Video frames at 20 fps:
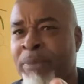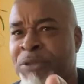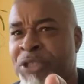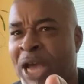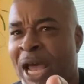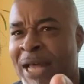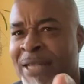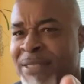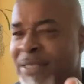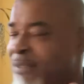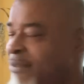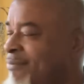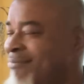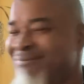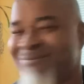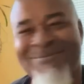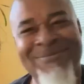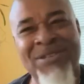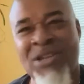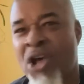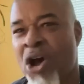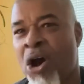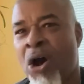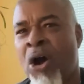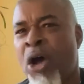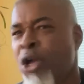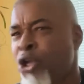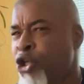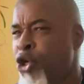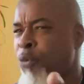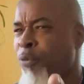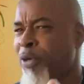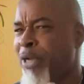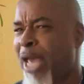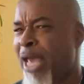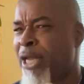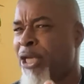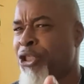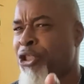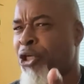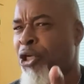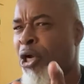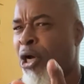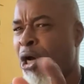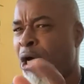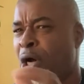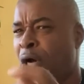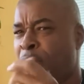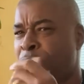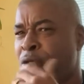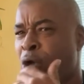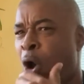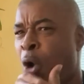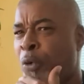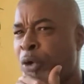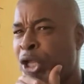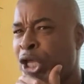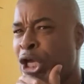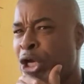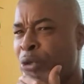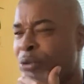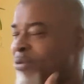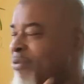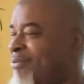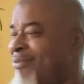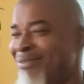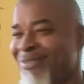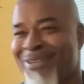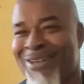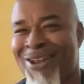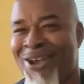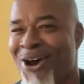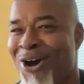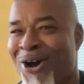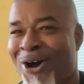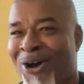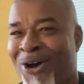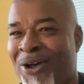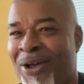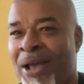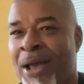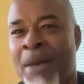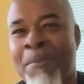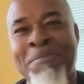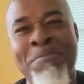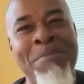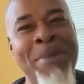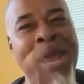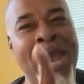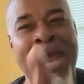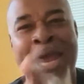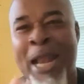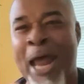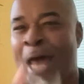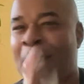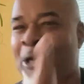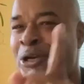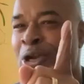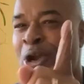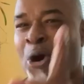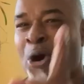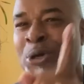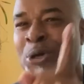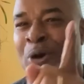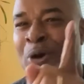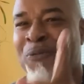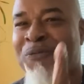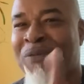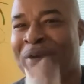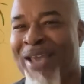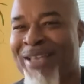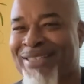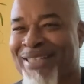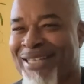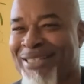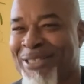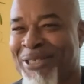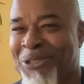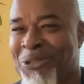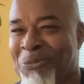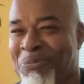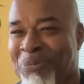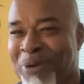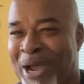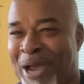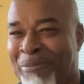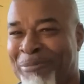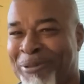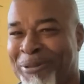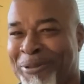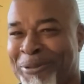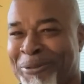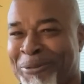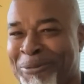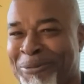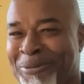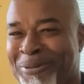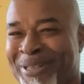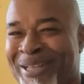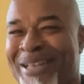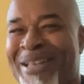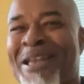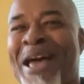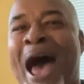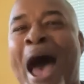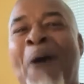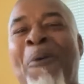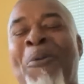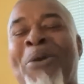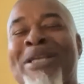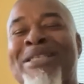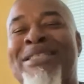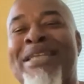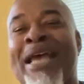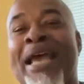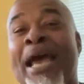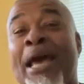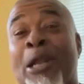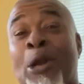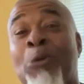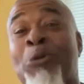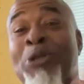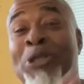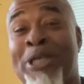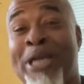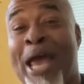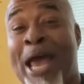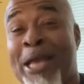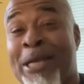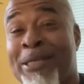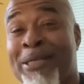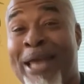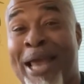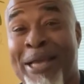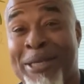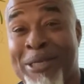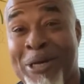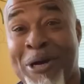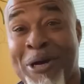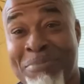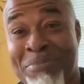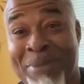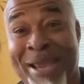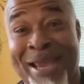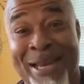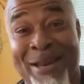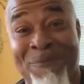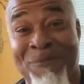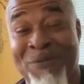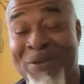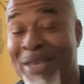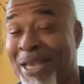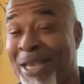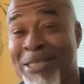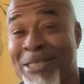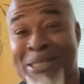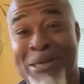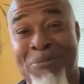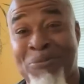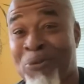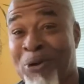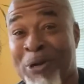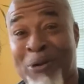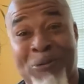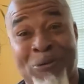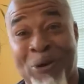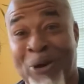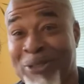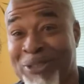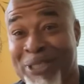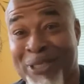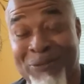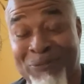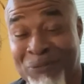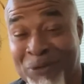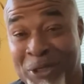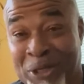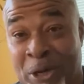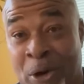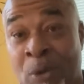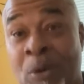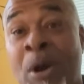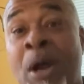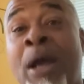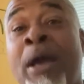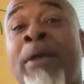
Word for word: them Johnsons? No. You related to the uh the O'Neills? No. Man, I know your face. I said, You probably do. I want to say hello to the, that young man if he ends up running across this video.